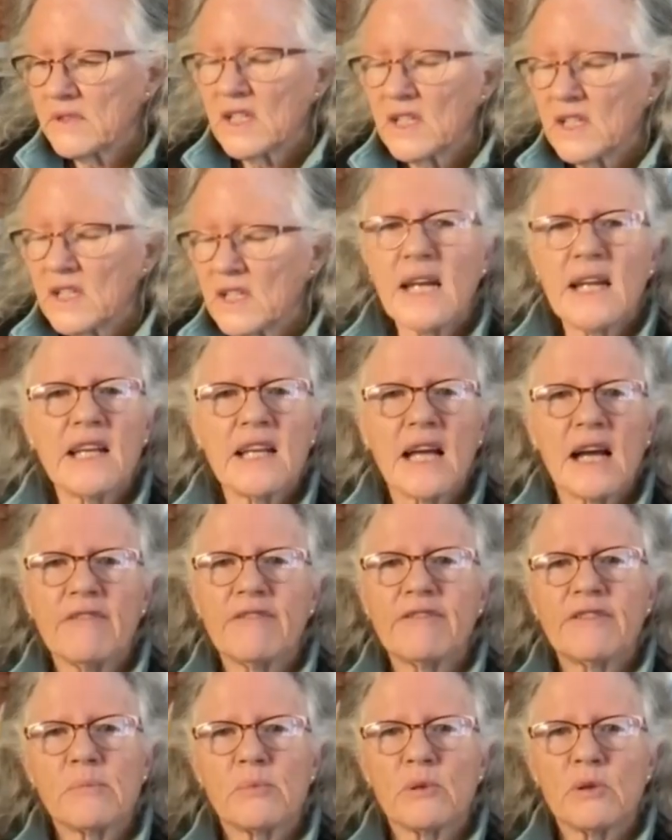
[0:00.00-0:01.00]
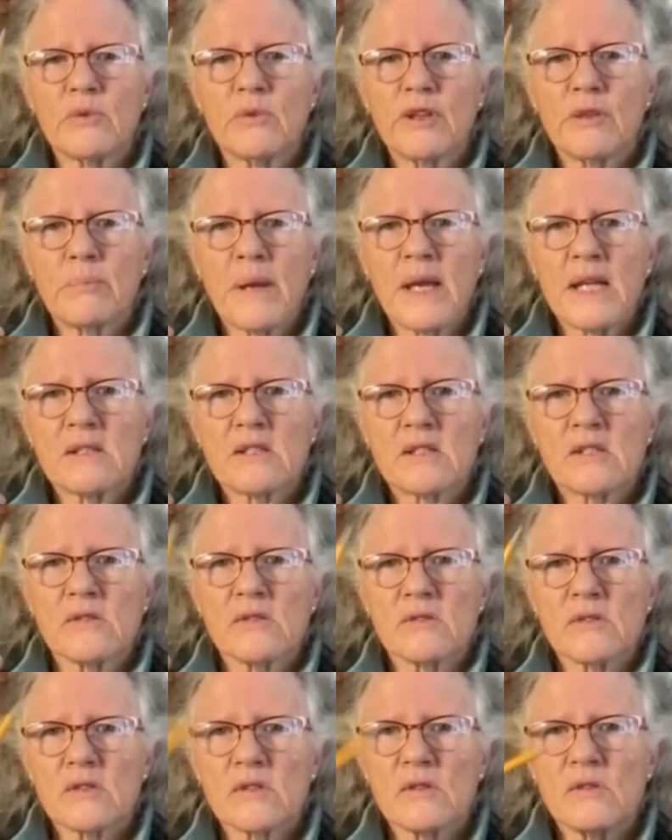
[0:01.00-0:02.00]
Getting comfortable with
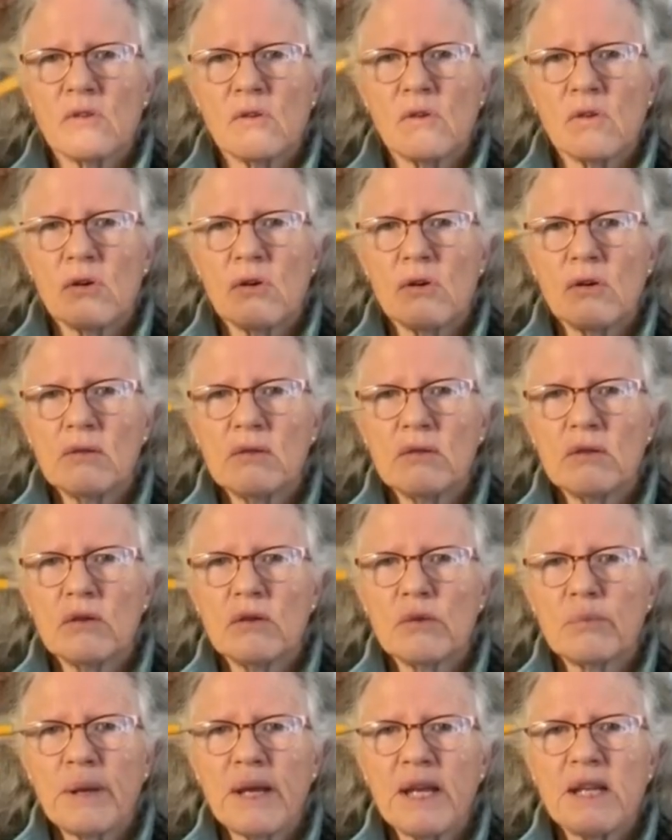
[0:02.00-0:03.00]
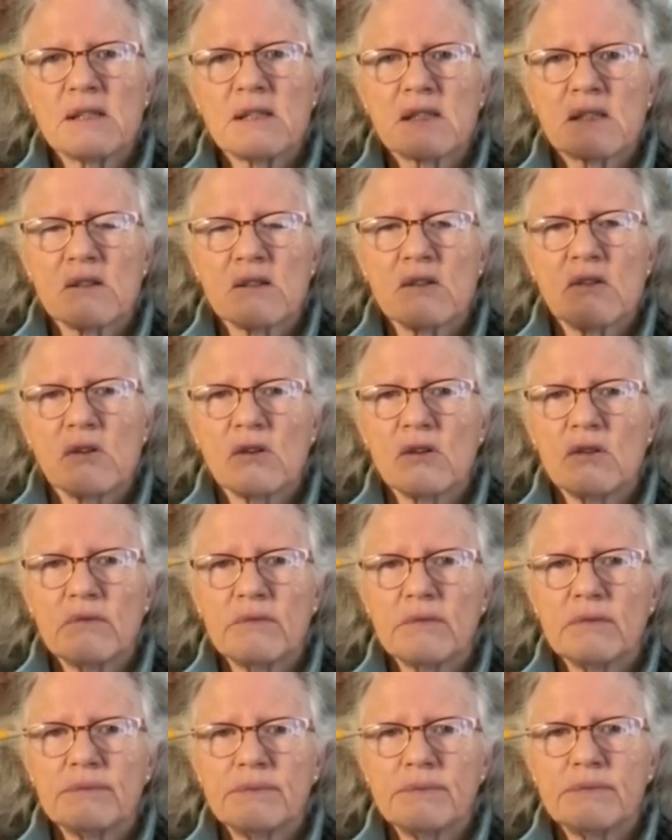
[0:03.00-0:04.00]
pencils or pens, or
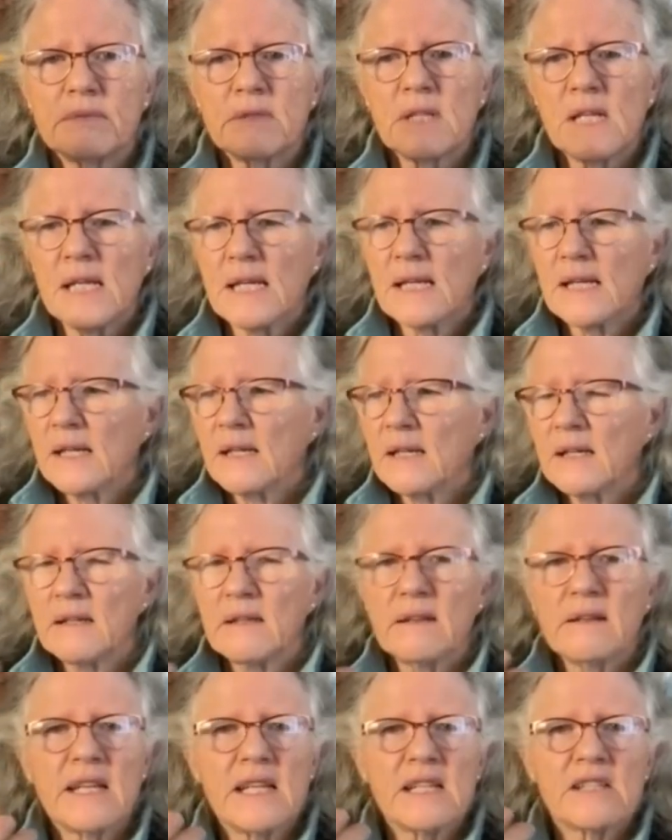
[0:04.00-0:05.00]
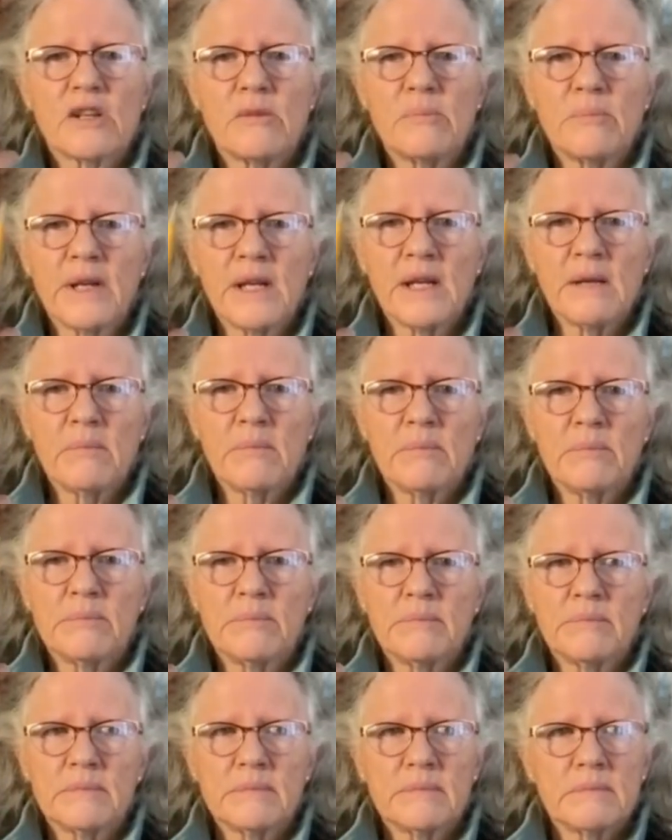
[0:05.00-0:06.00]
these can be,
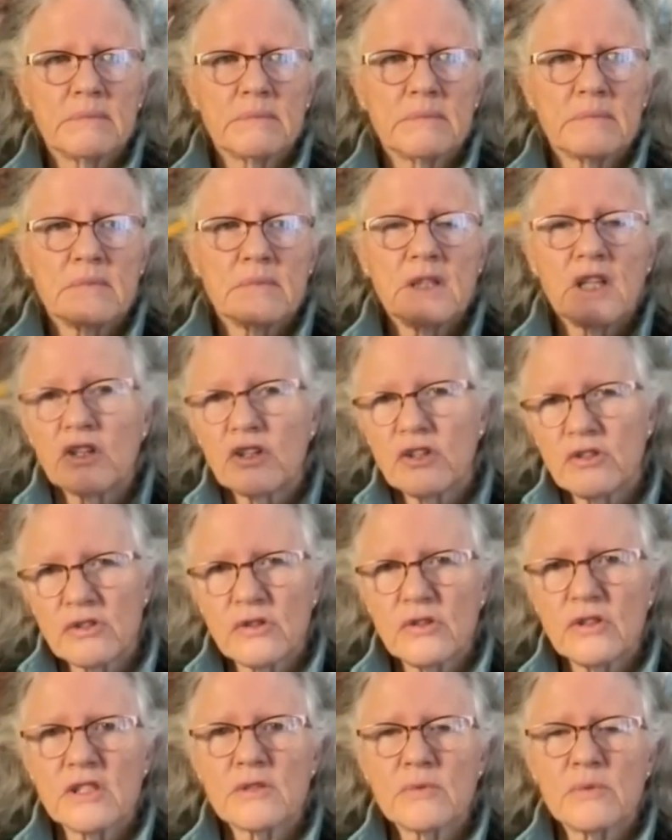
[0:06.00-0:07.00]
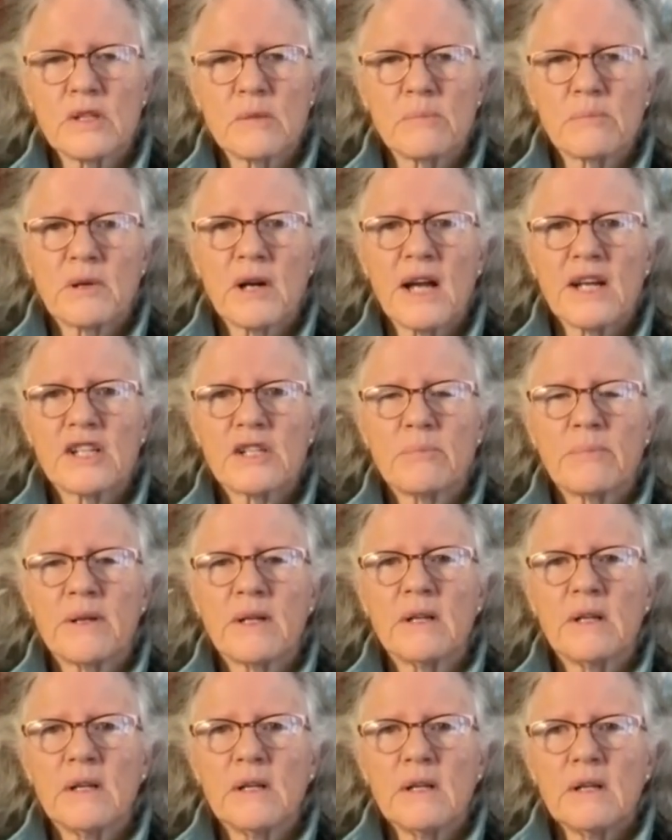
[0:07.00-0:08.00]
you can do this with a brush,
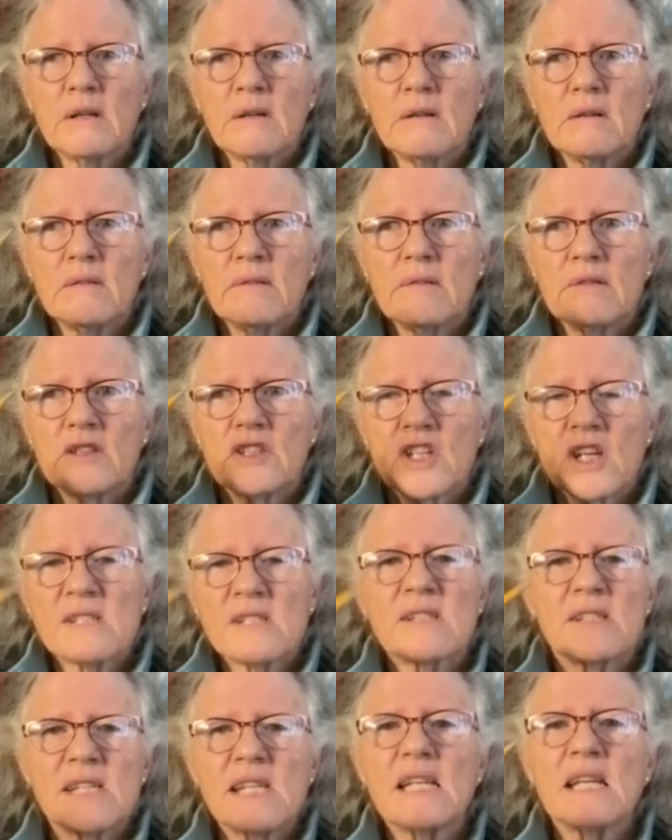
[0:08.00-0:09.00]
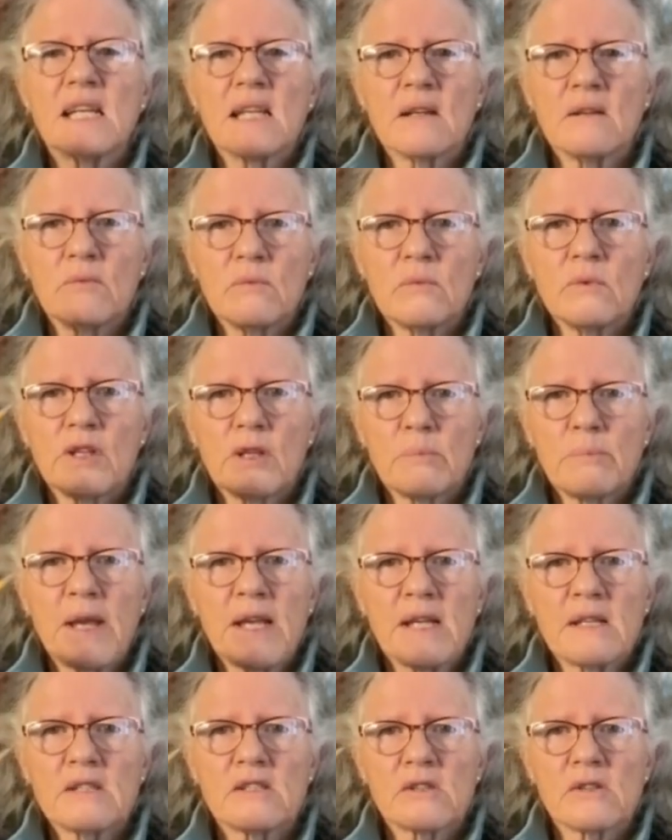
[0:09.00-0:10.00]
but just sitting with a
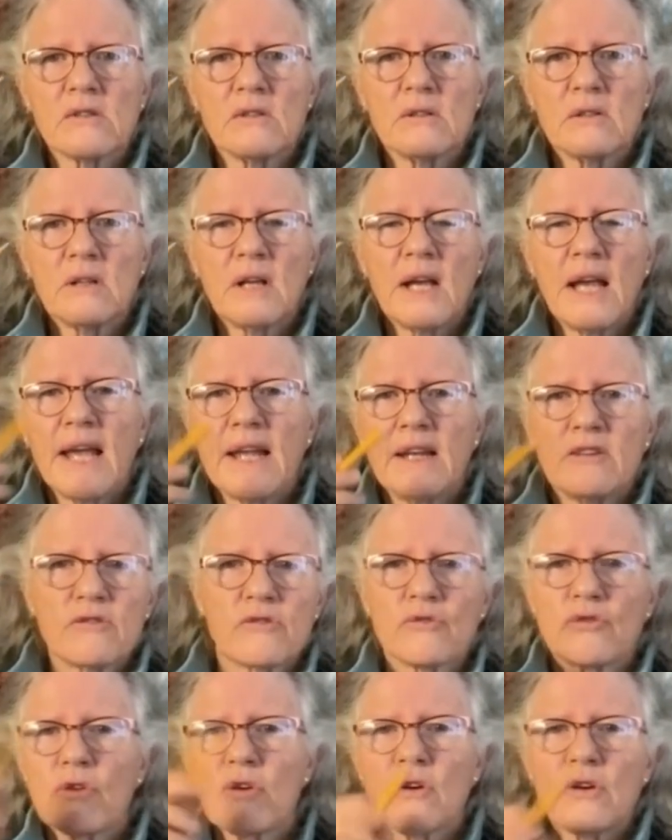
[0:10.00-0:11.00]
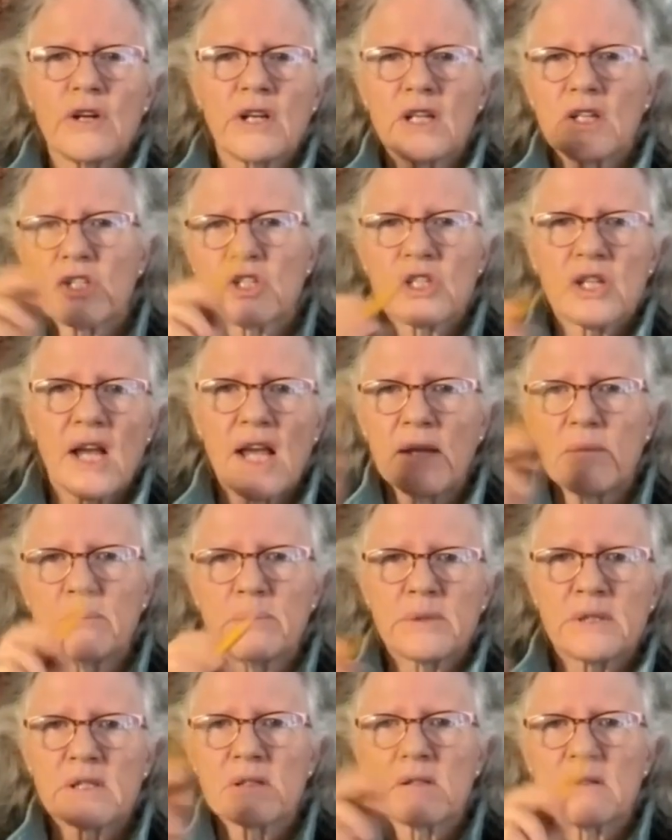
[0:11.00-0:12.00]
pencil and drawing
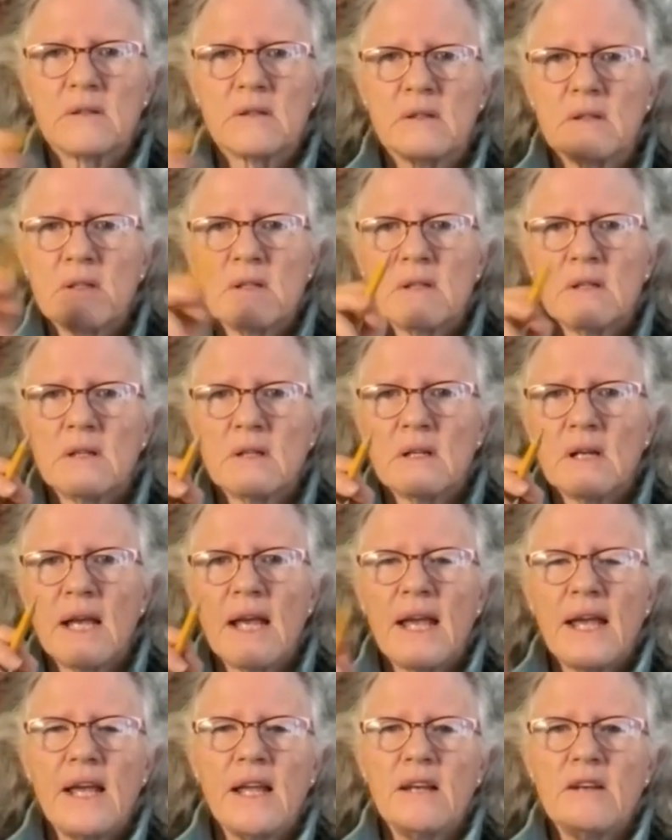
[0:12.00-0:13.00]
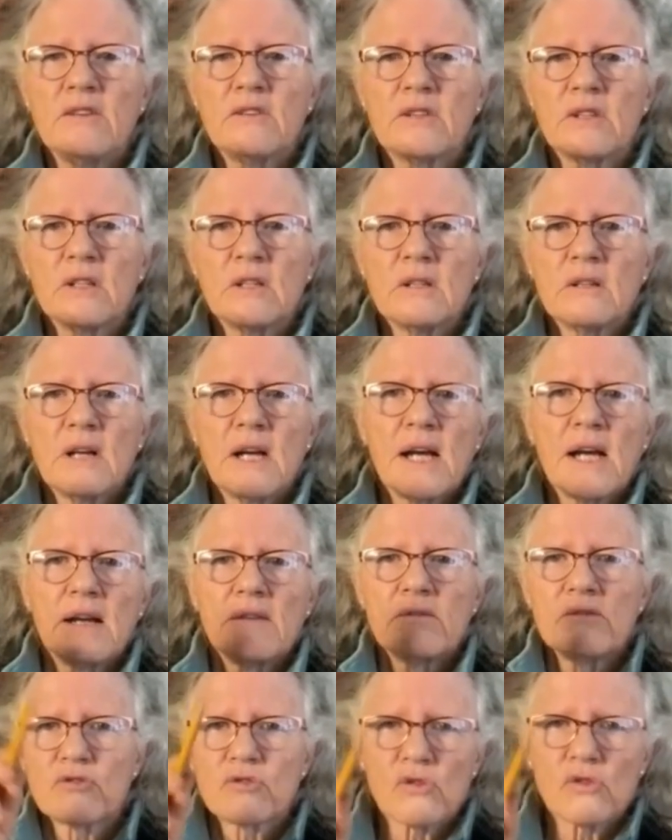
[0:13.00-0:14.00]
shapes and
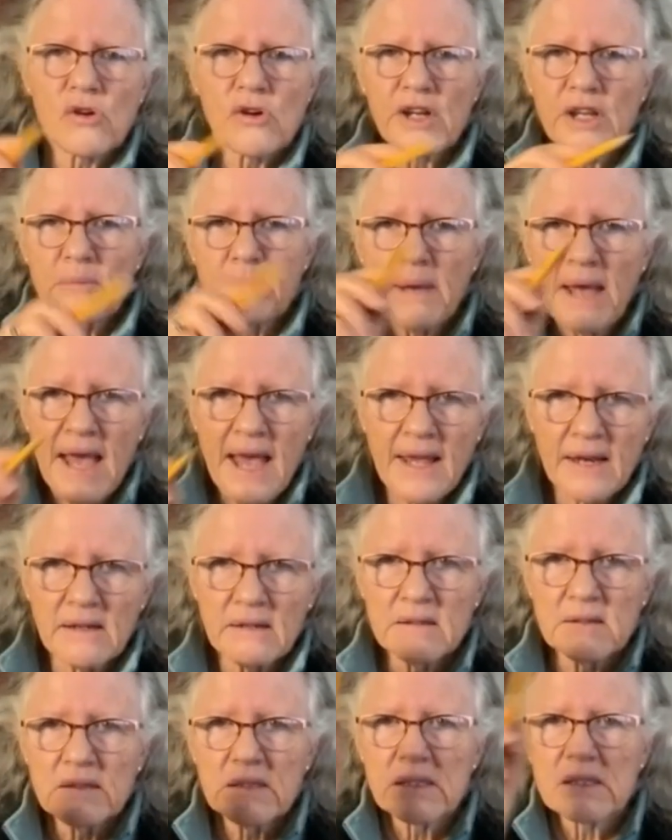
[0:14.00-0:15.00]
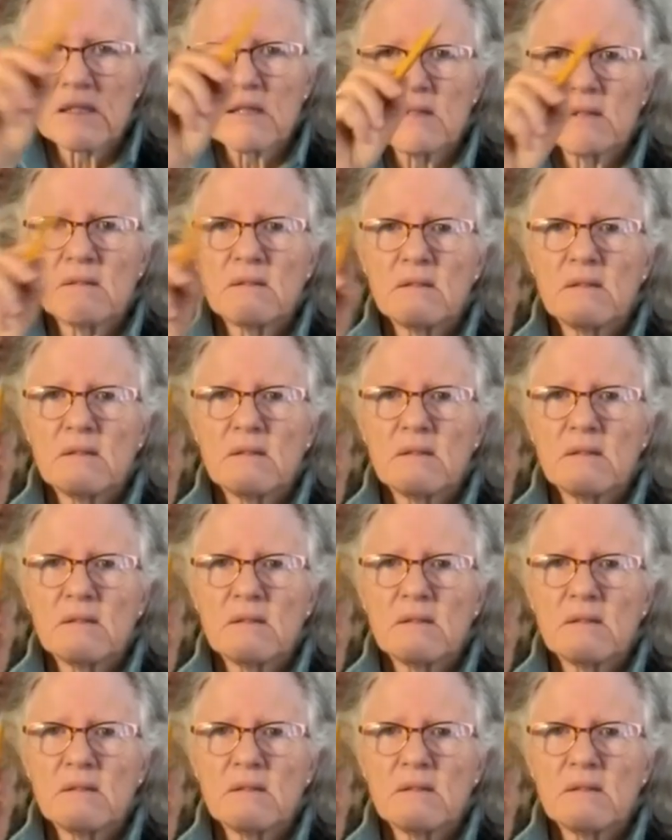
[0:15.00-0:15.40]
drawing patterns